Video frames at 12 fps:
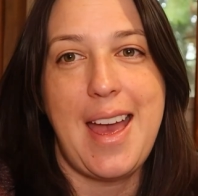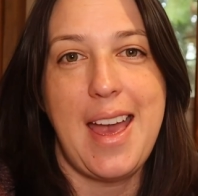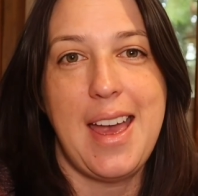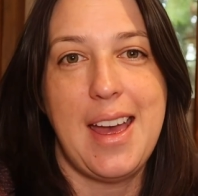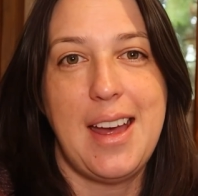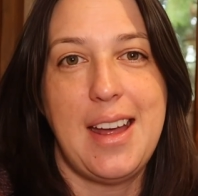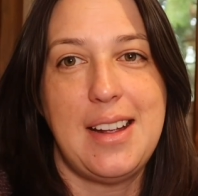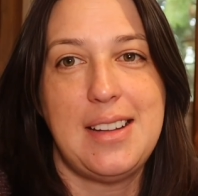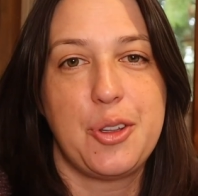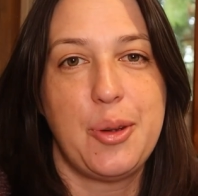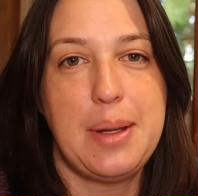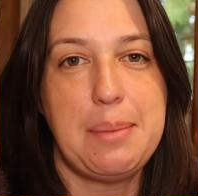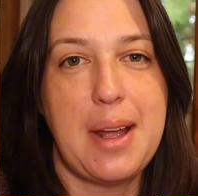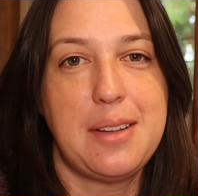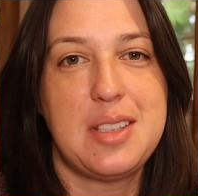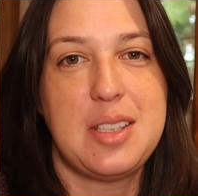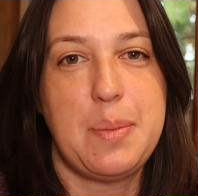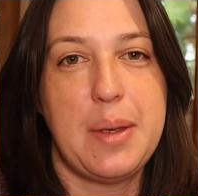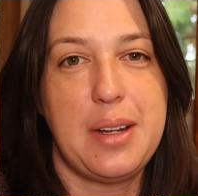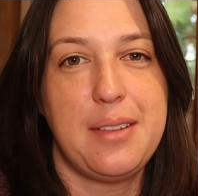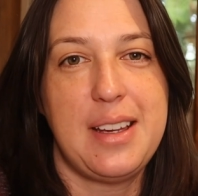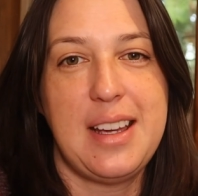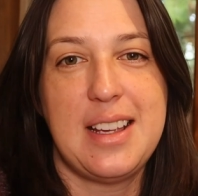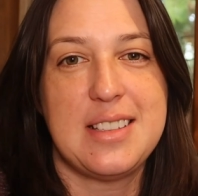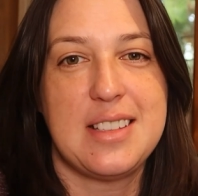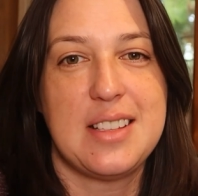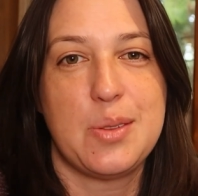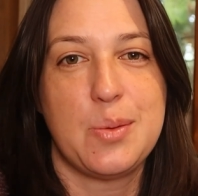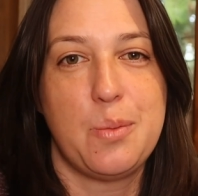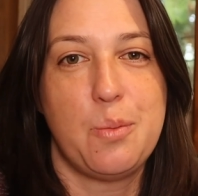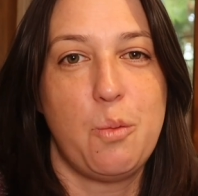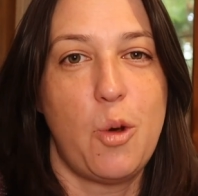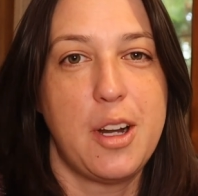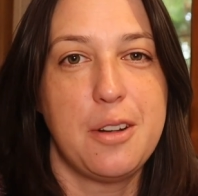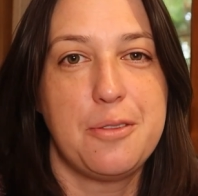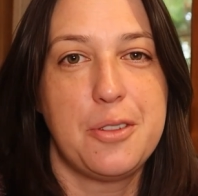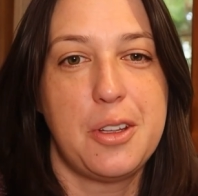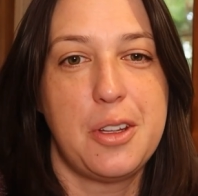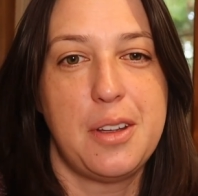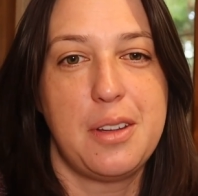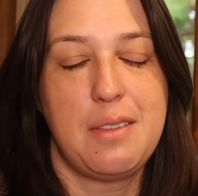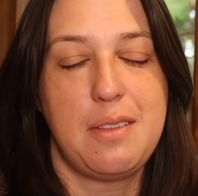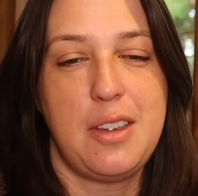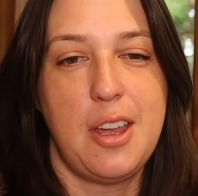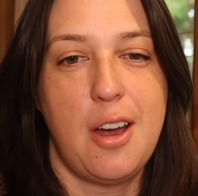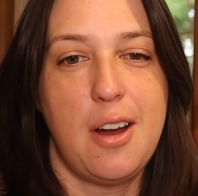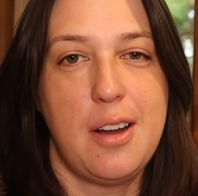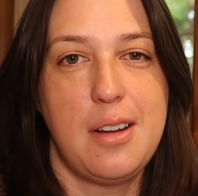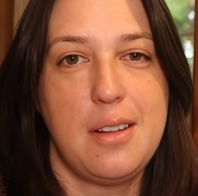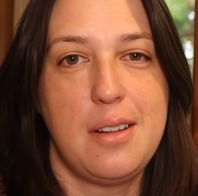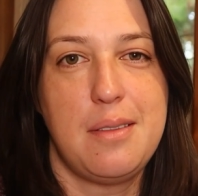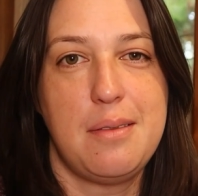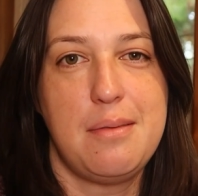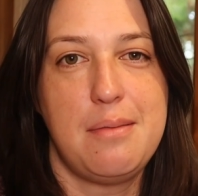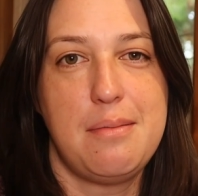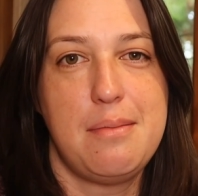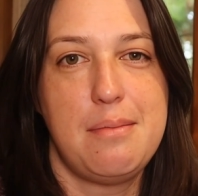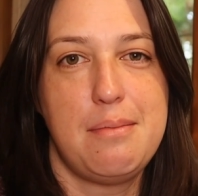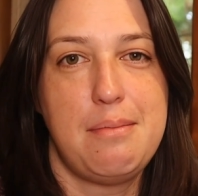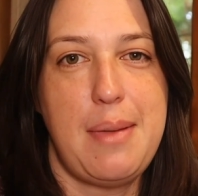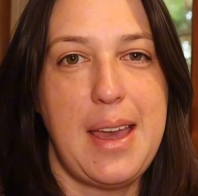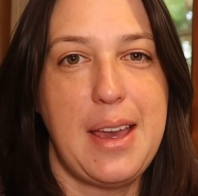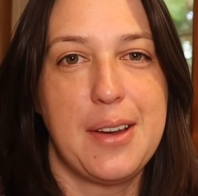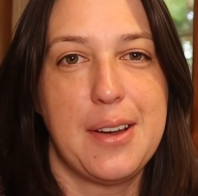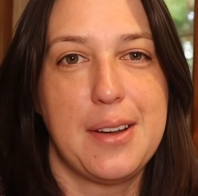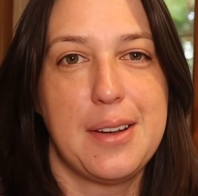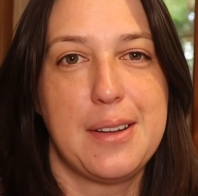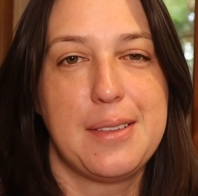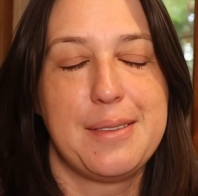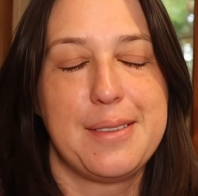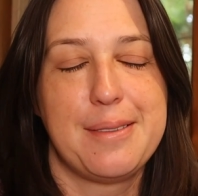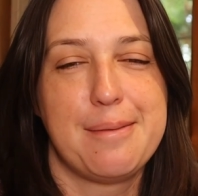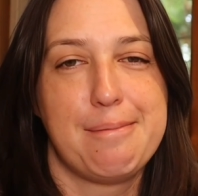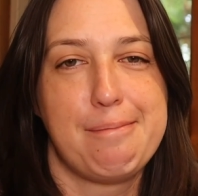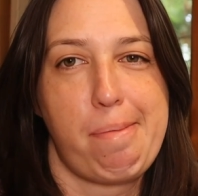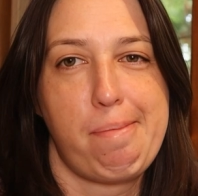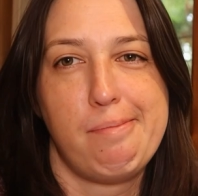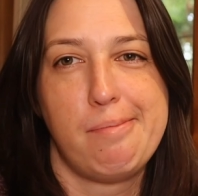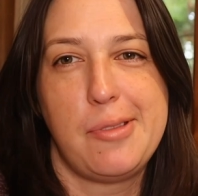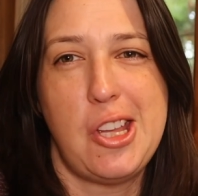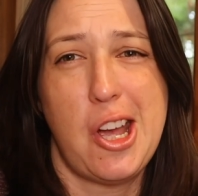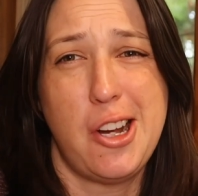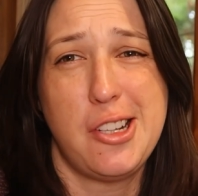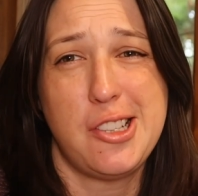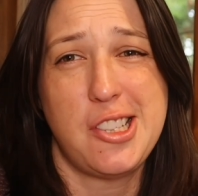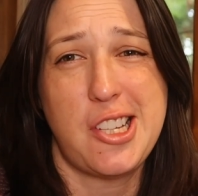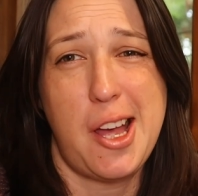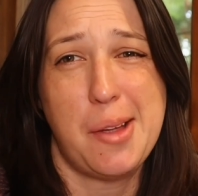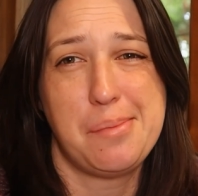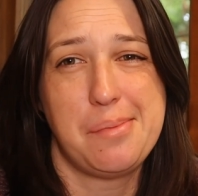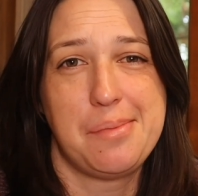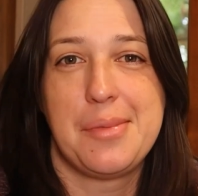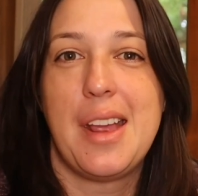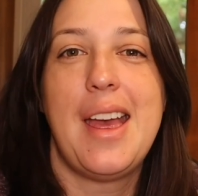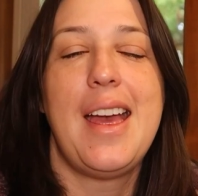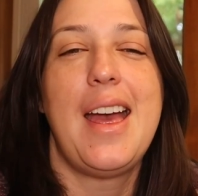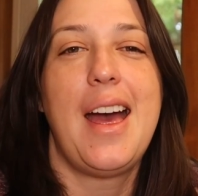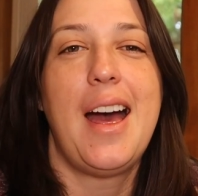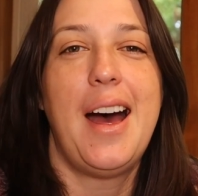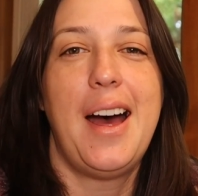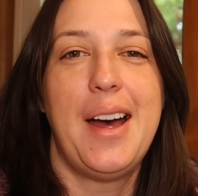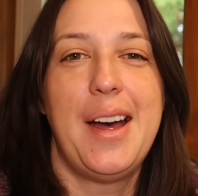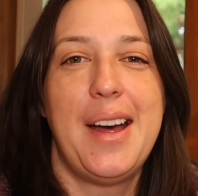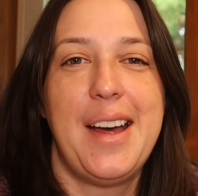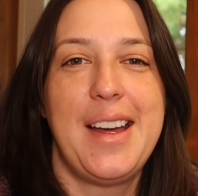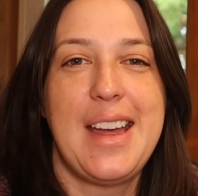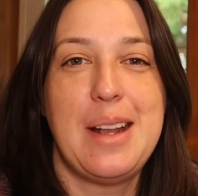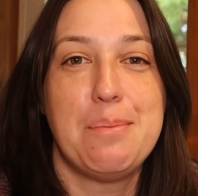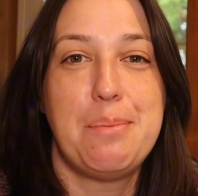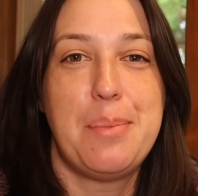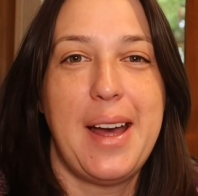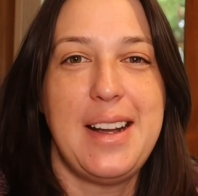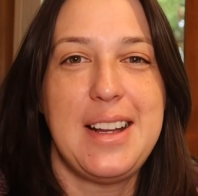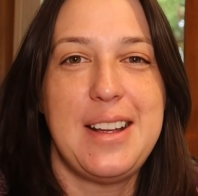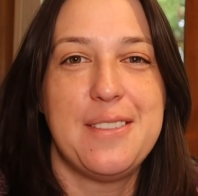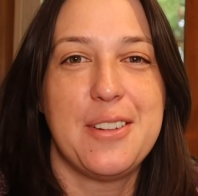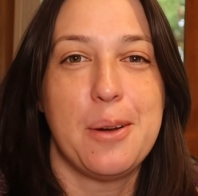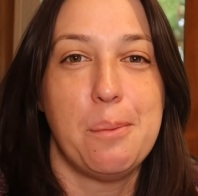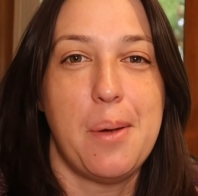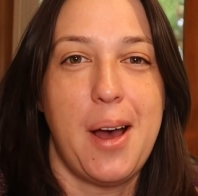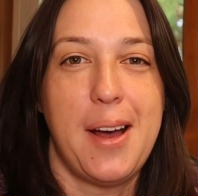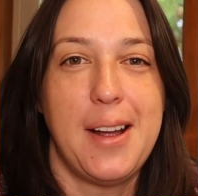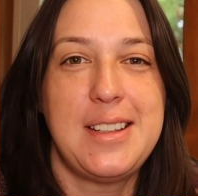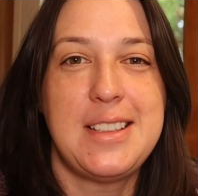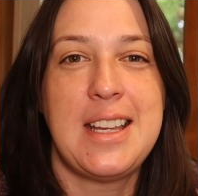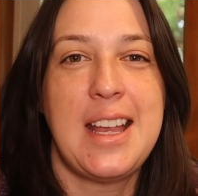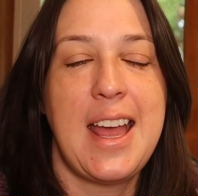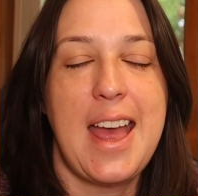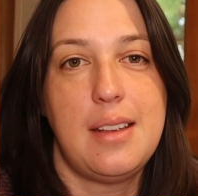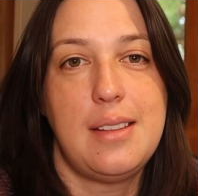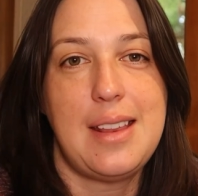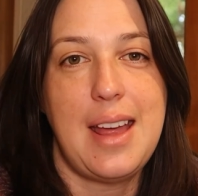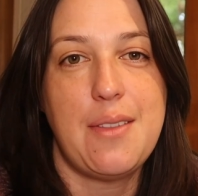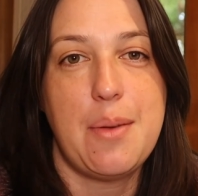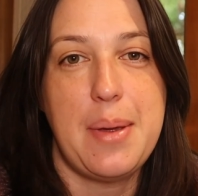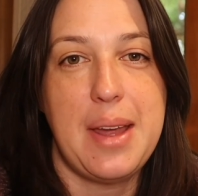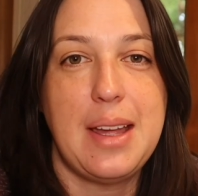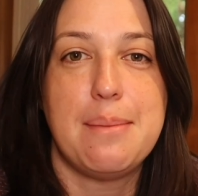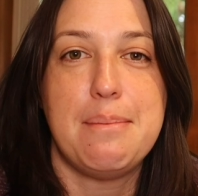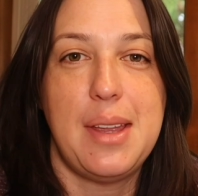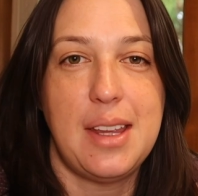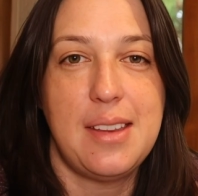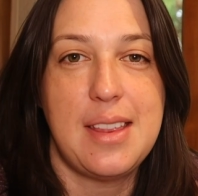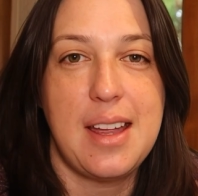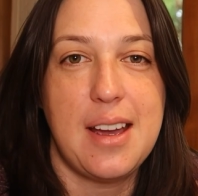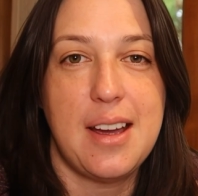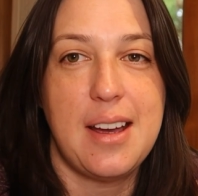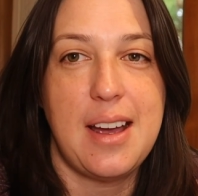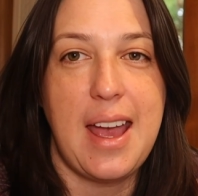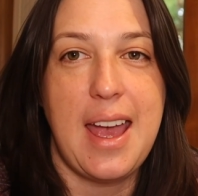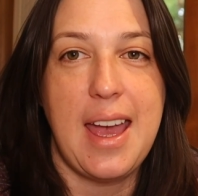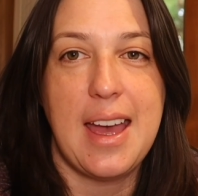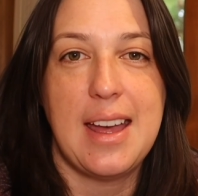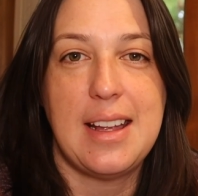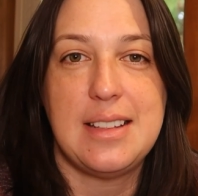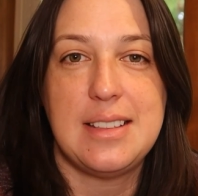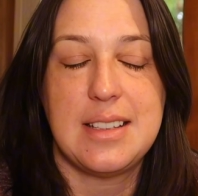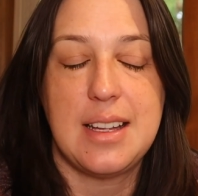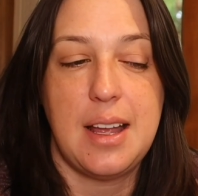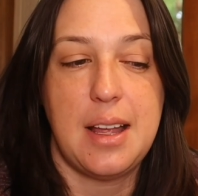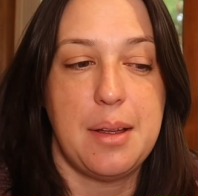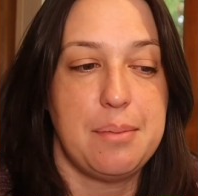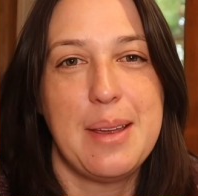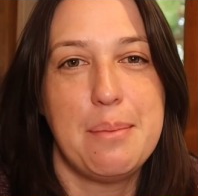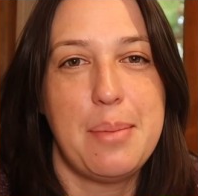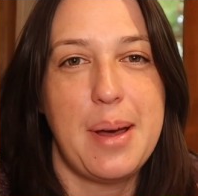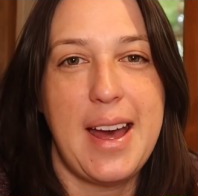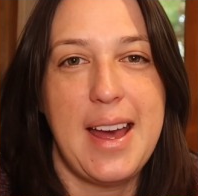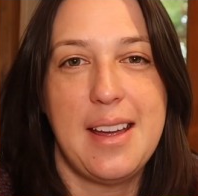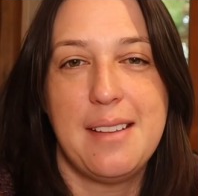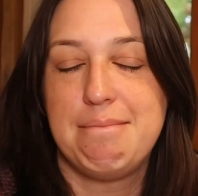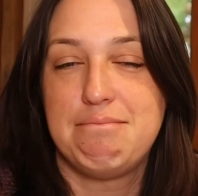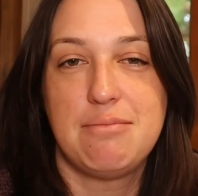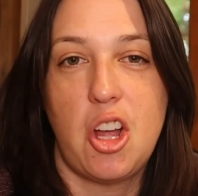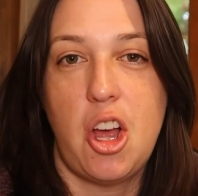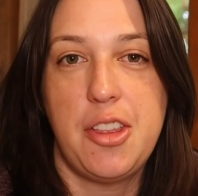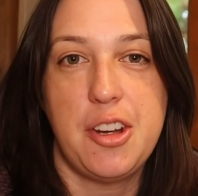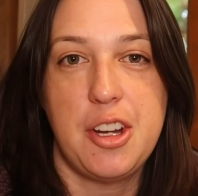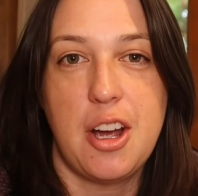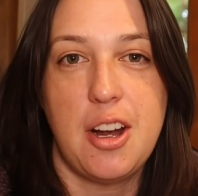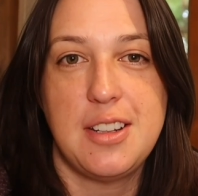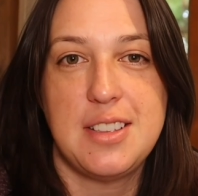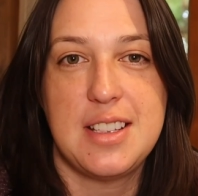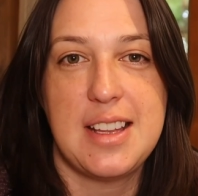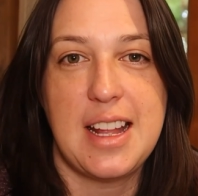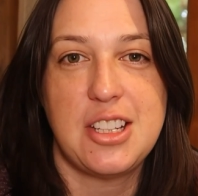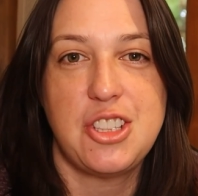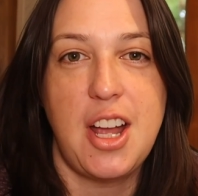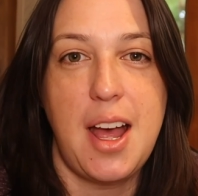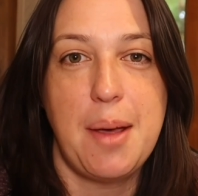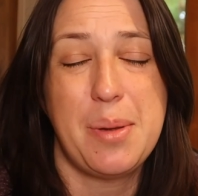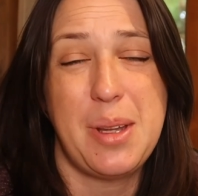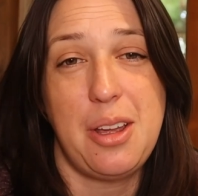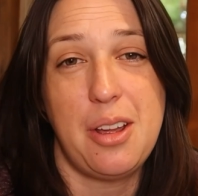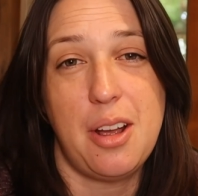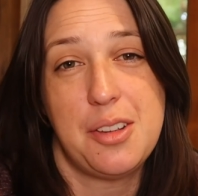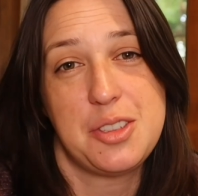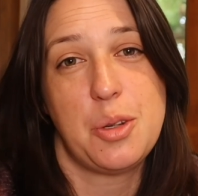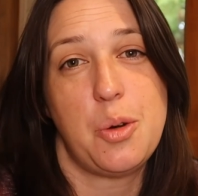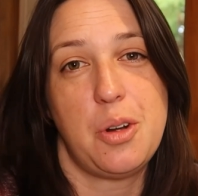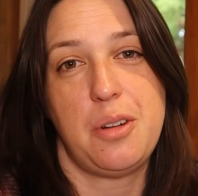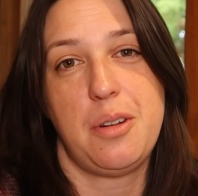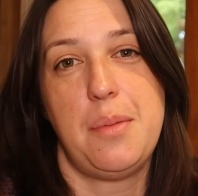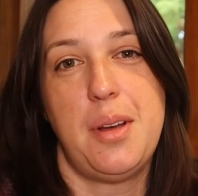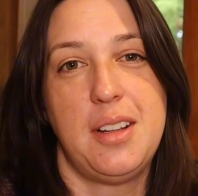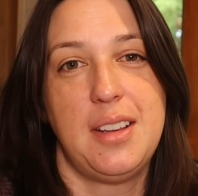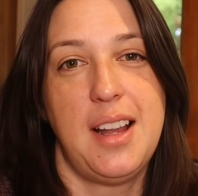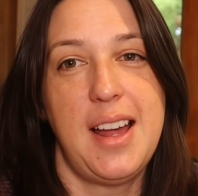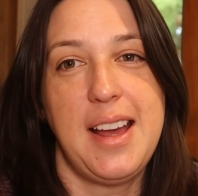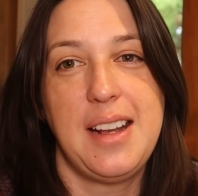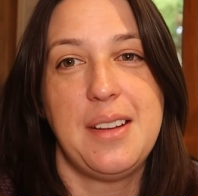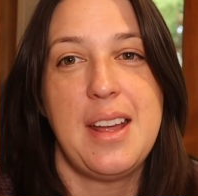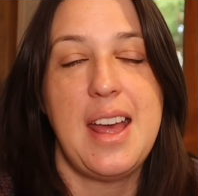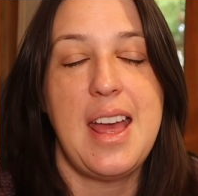and Green Mountain Spinnery is this wonderful yarn maker yarn shop in Putney, Vermont. They have a big mill there, and you can buy all their yarns in that shop, but you can also order them online.